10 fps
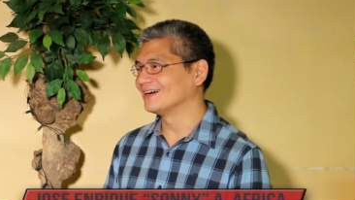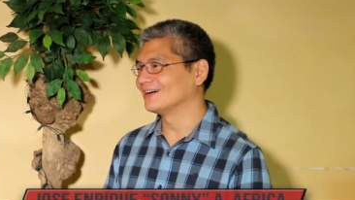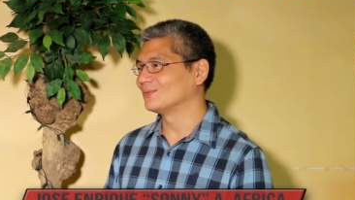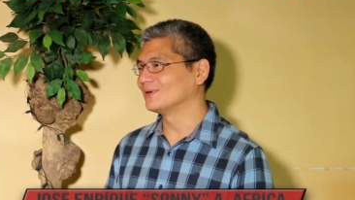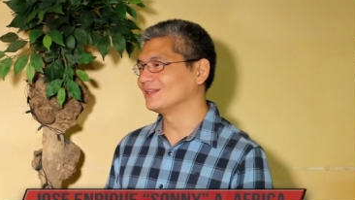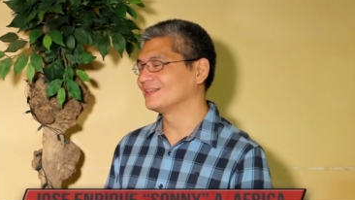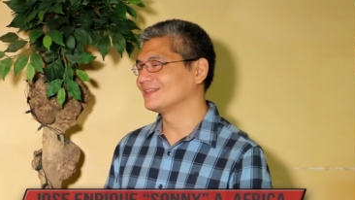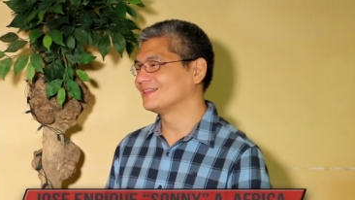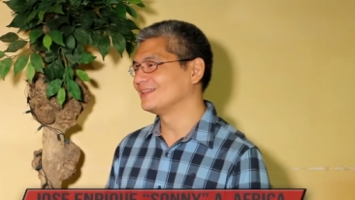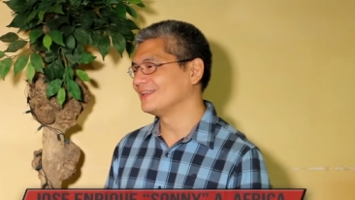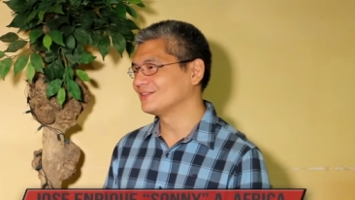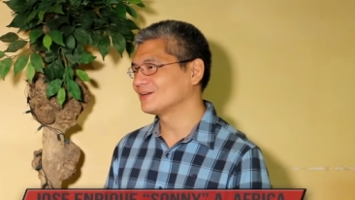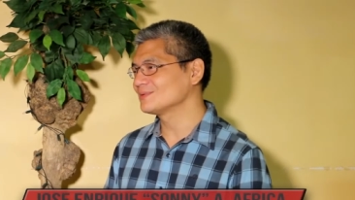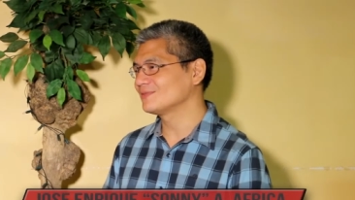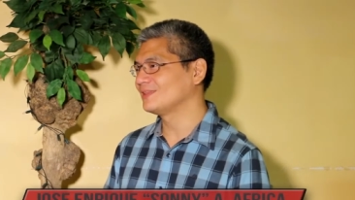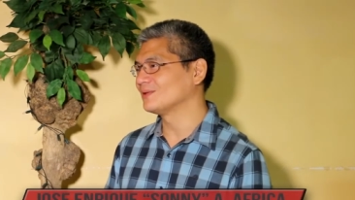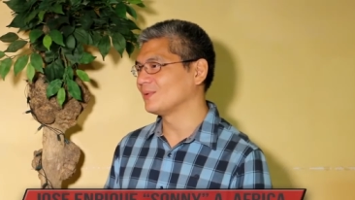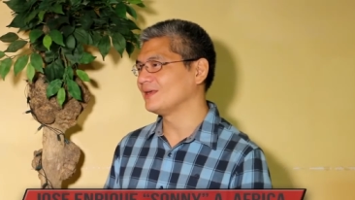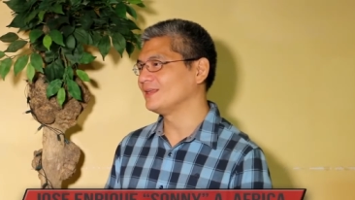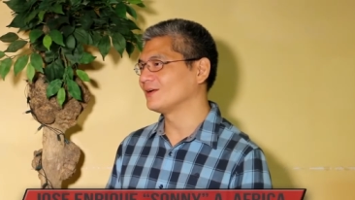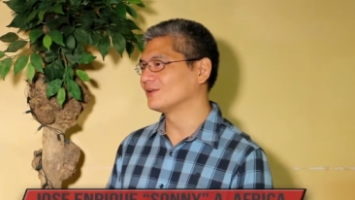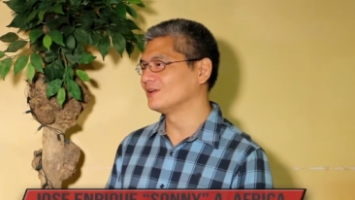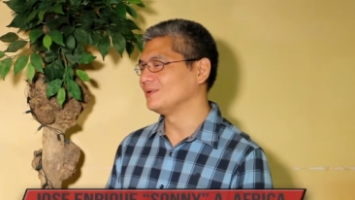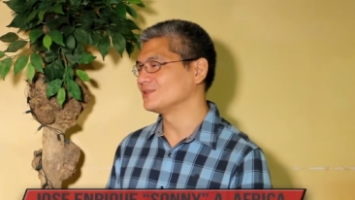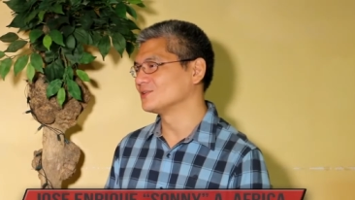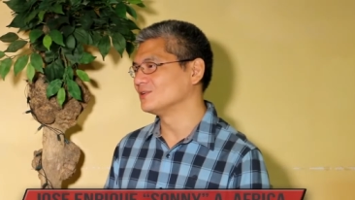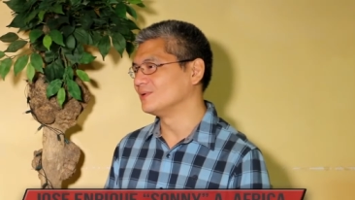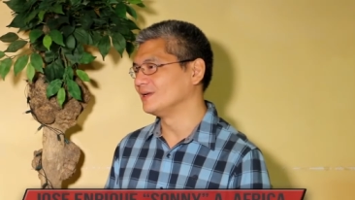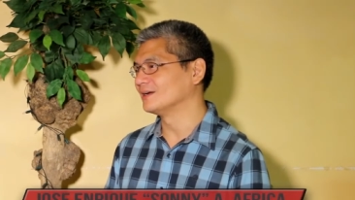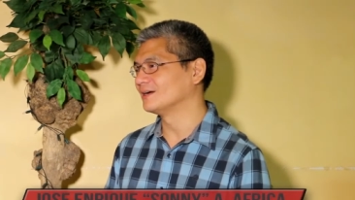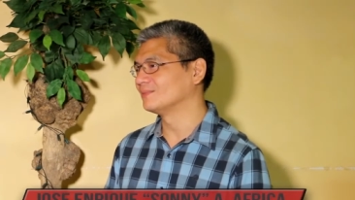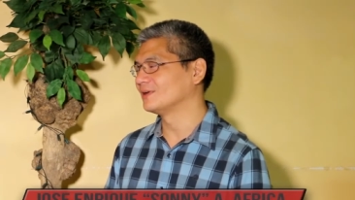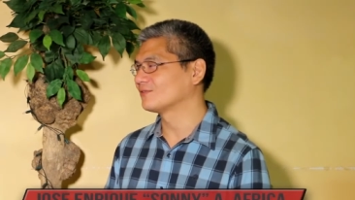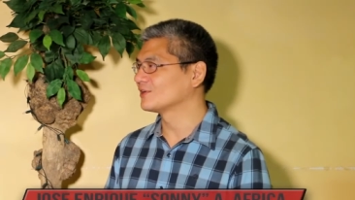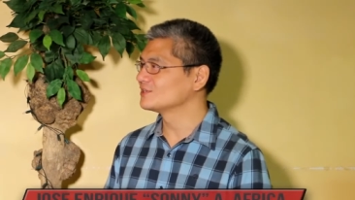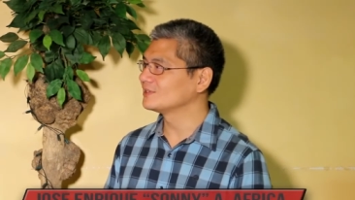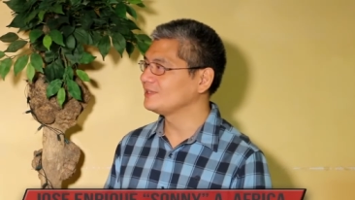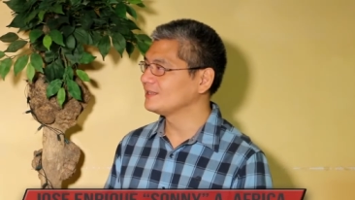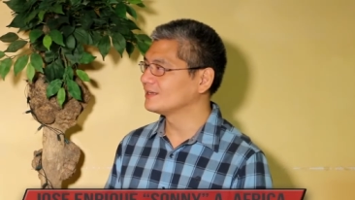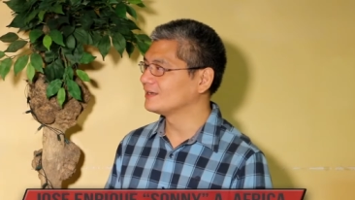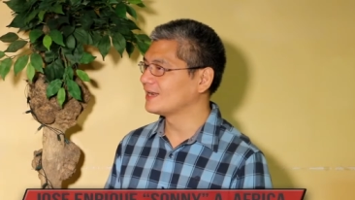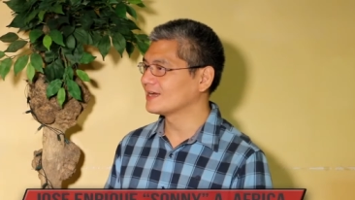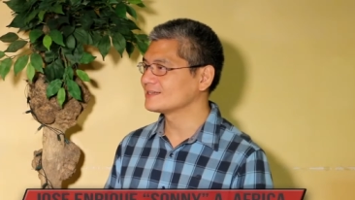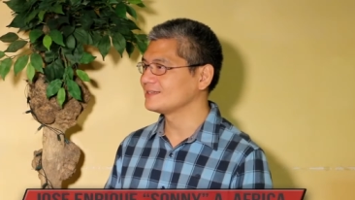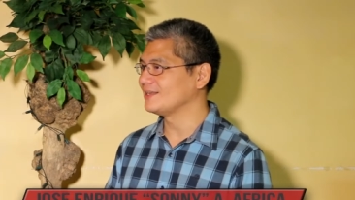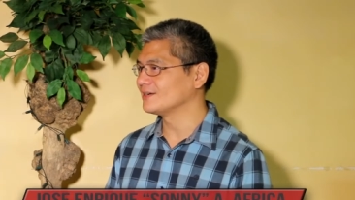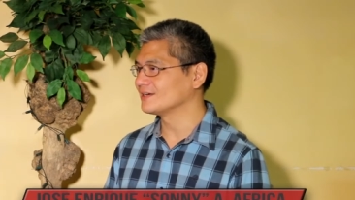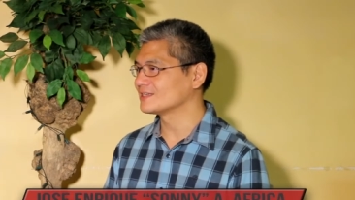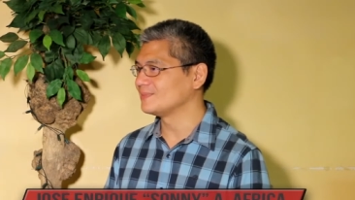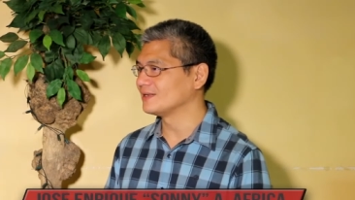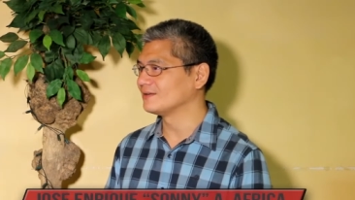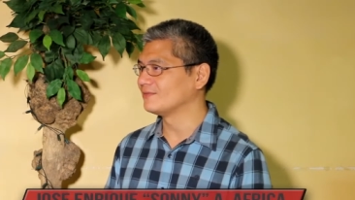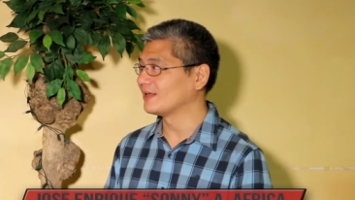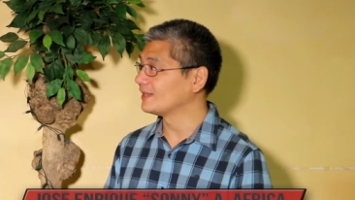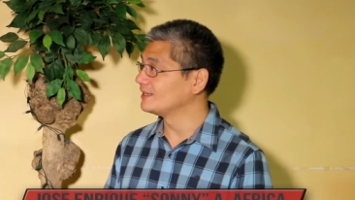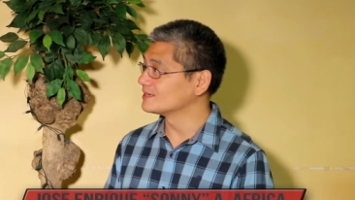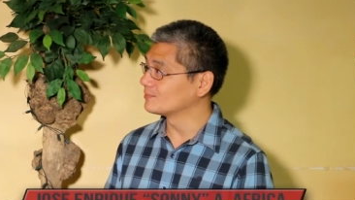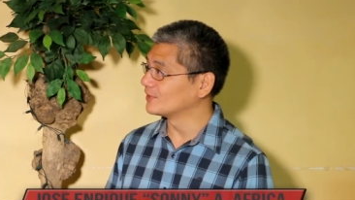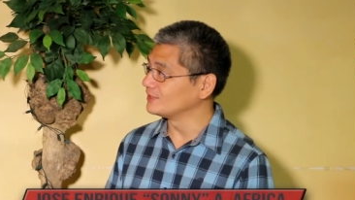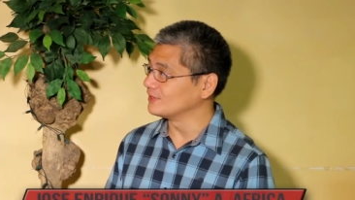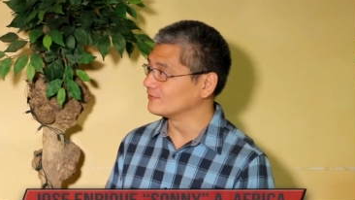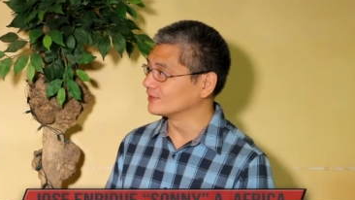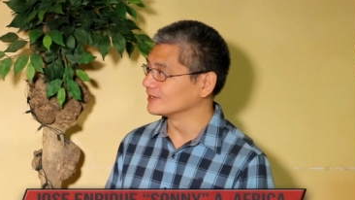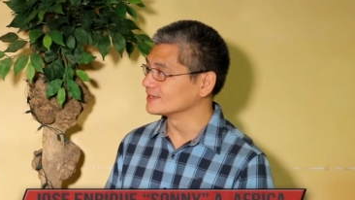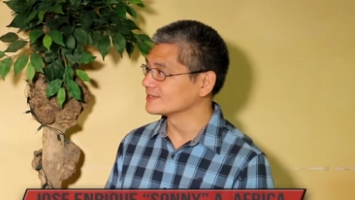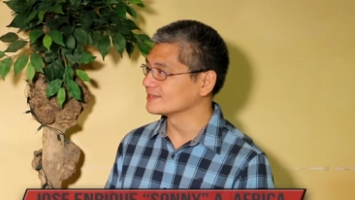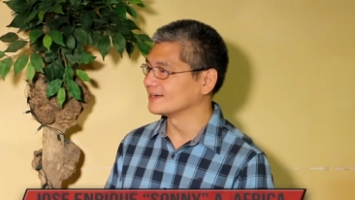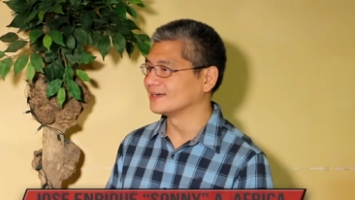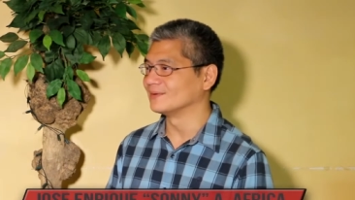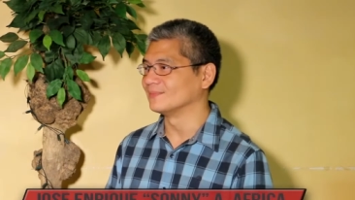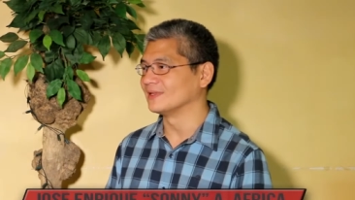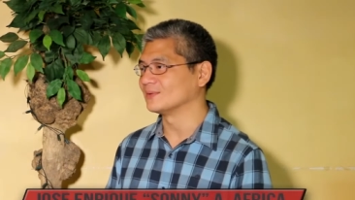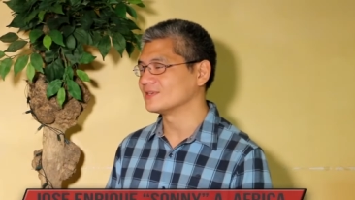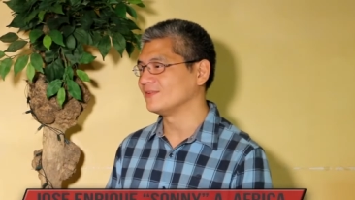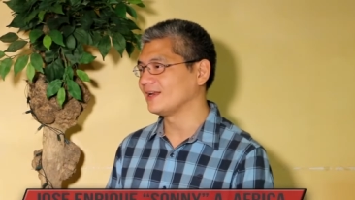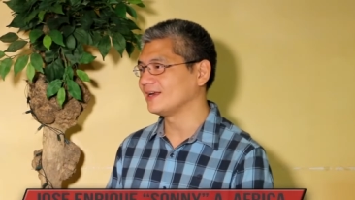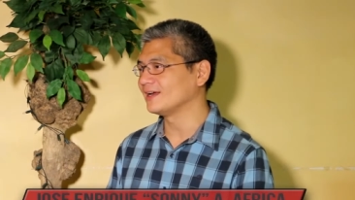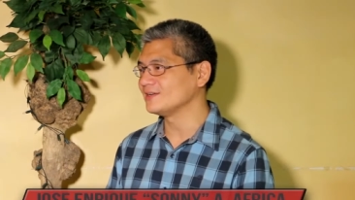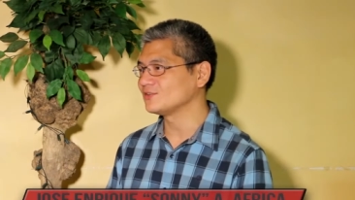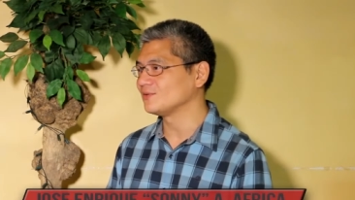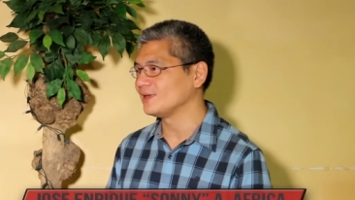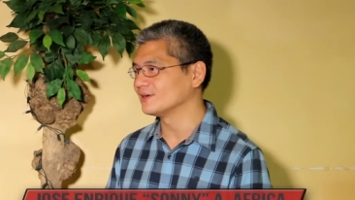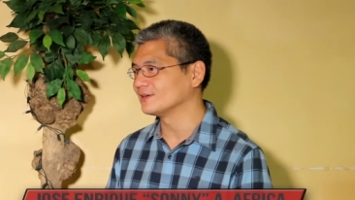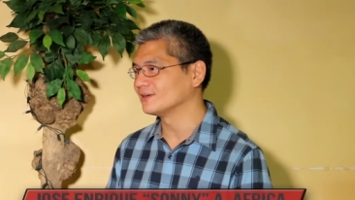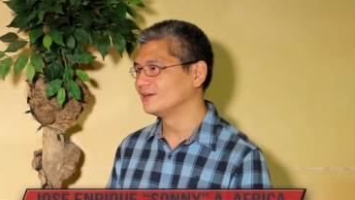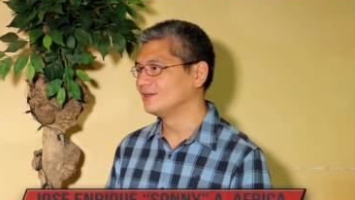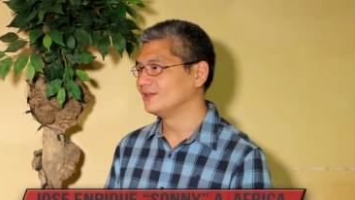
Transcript: well, in terms of the way the economy is going, um, unfortunately, the last year has been very disappointing for us. Um, it was very nice to hear